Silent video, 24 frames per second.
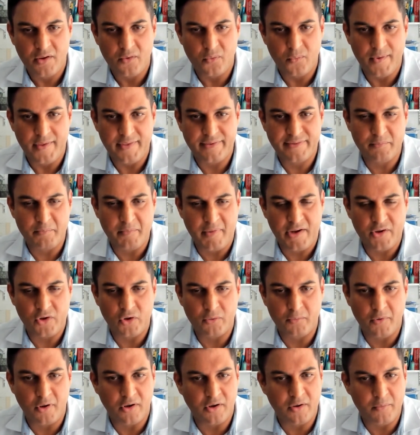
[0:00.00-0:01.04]
with some
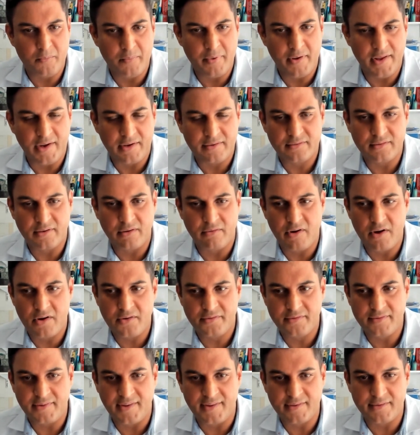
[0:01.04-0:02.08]
medial non-complex
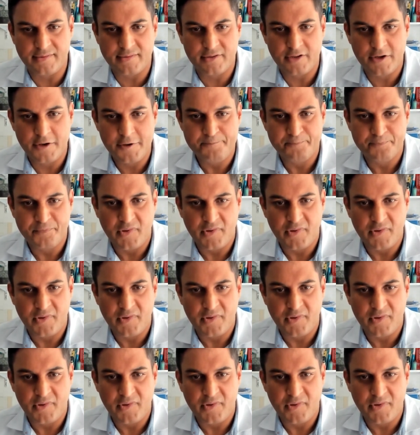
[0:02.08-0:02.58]
sclerosis.